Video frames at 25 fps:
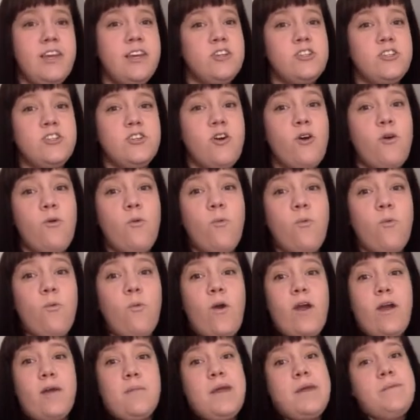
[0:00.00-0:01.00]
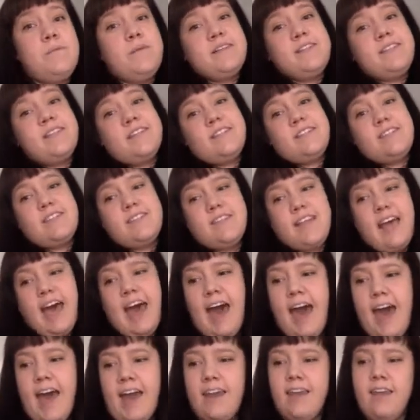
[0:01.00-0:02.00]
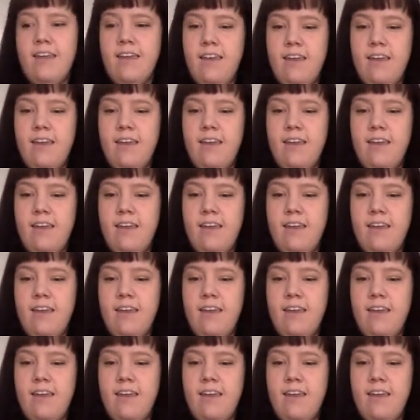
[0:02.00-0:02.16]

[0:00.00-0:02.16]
to know where my business is at,